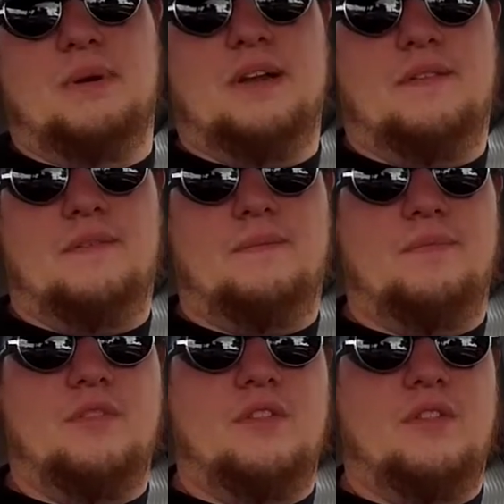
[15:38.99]
But
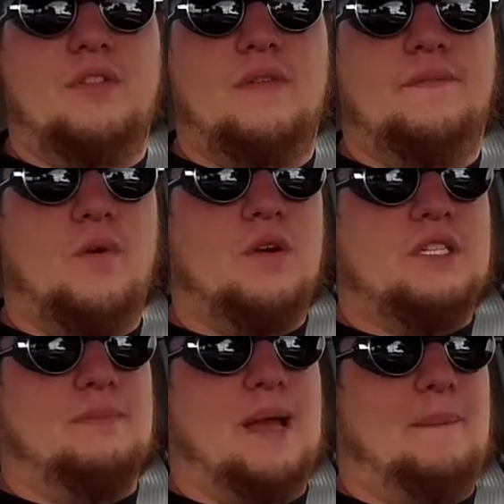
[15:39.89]
the
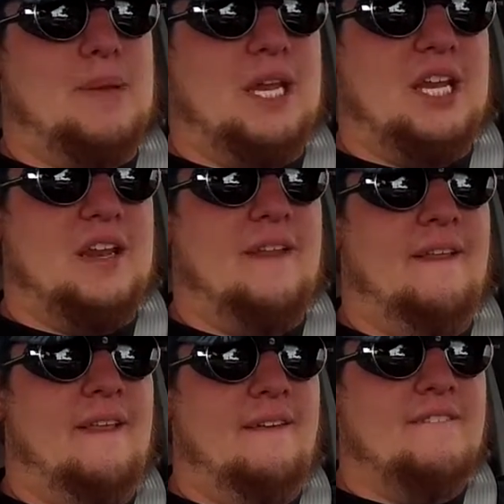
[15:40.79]
Fords, in my opinion,
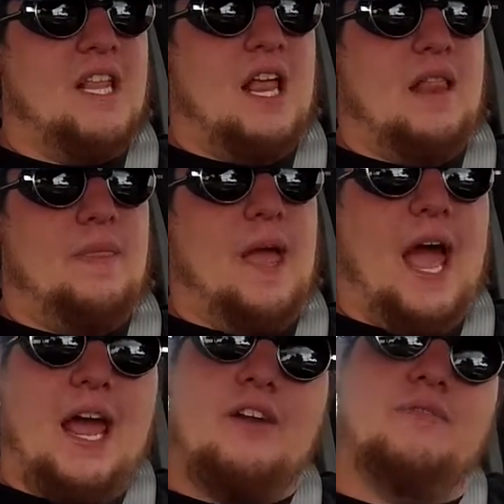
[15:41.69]
now
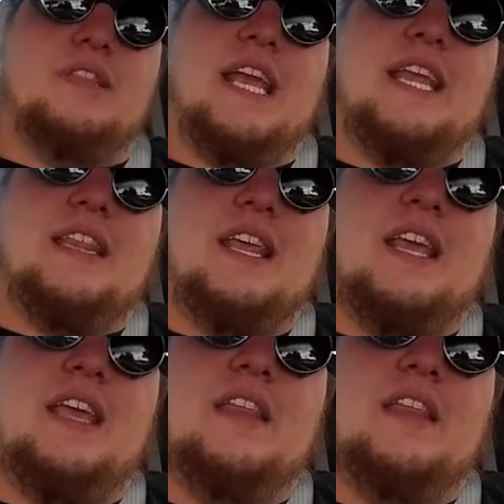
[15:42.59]
I don't think they